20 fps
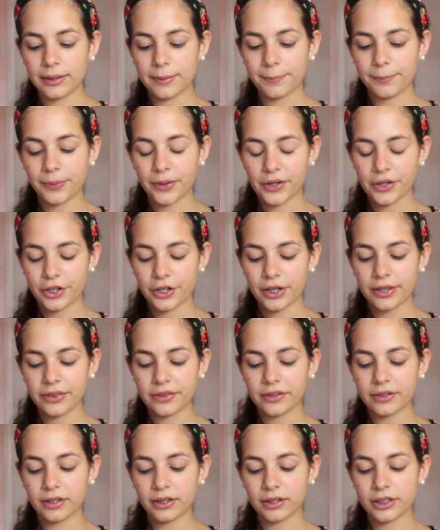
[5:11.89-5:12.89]
lip butter
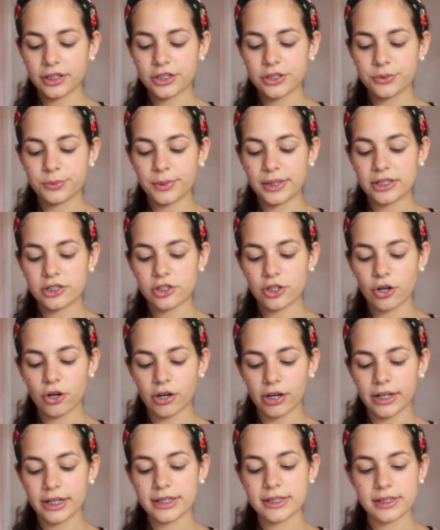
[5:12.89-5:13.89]
in the color Sweet
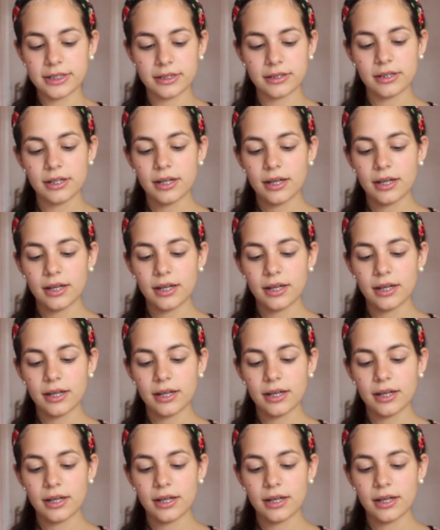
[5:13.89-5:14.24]
Tart.